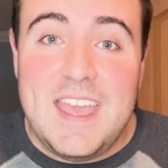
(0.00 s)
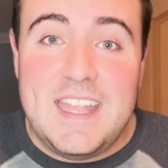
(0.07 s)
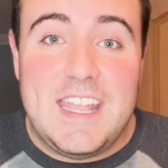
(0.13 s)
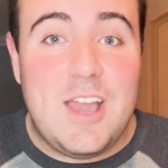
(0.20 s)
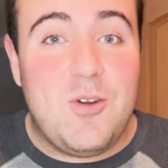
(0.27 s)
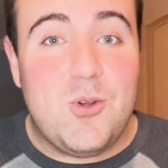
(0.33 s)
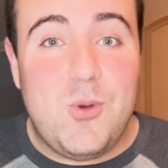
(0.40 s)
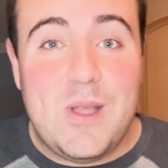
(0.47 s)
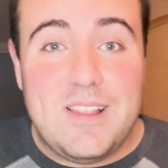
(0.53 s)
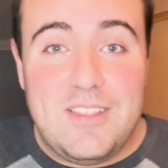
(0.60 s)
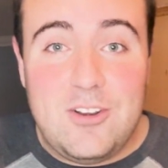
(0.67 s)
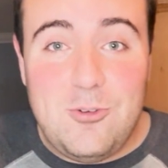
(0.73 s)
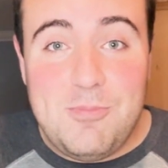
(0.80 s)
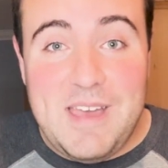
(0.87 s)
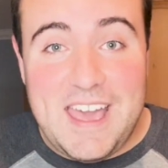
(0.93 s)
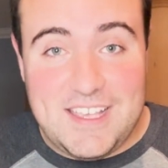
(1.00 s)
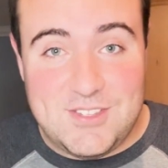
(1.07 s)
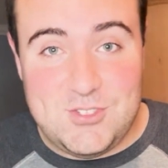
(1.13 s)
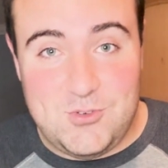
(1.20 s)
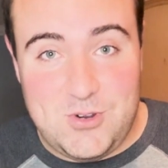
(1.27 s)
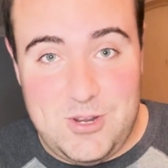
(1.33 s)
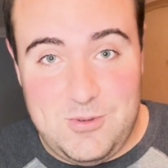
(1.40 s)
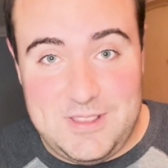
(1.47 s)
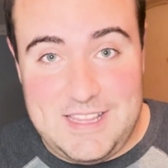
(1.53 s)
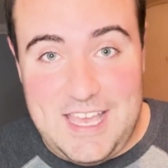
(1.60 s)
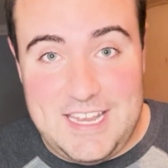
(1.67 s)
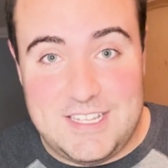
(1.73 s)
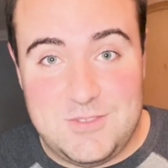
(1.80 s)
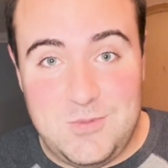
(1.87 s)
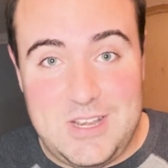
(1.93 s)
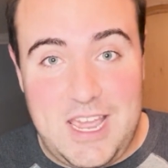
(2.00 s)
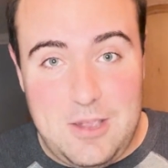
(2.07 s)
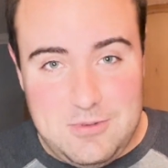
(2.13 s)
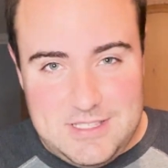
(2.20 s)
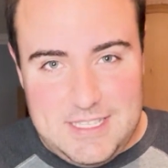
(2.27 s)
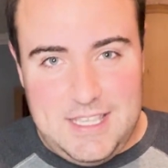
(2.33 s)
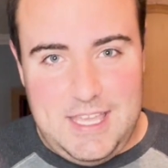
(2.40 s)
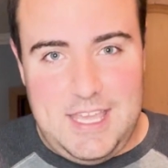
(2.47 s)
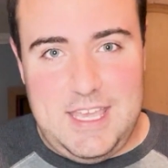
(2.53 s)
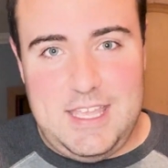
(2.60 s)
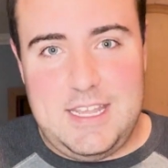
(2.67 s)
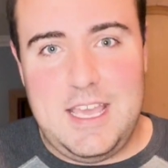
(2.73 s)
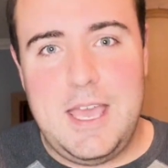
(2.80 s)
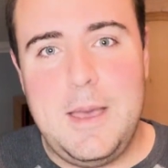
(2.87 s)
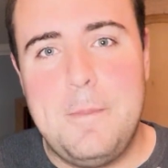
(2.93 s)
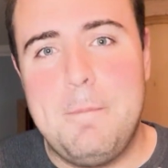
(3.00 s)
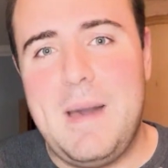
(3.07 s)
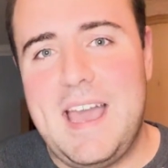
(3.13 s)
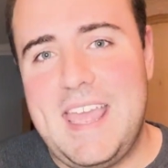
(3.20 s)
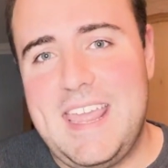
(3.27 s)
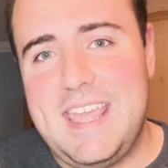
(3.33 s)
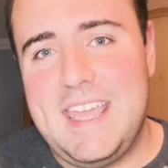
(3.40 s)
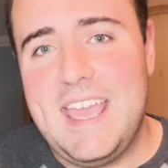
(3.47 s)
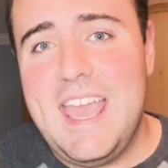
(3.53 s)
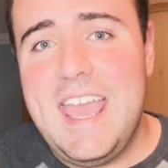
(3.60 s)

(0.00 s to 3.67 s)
Now, a quick little backstory with that is when I was a kid, my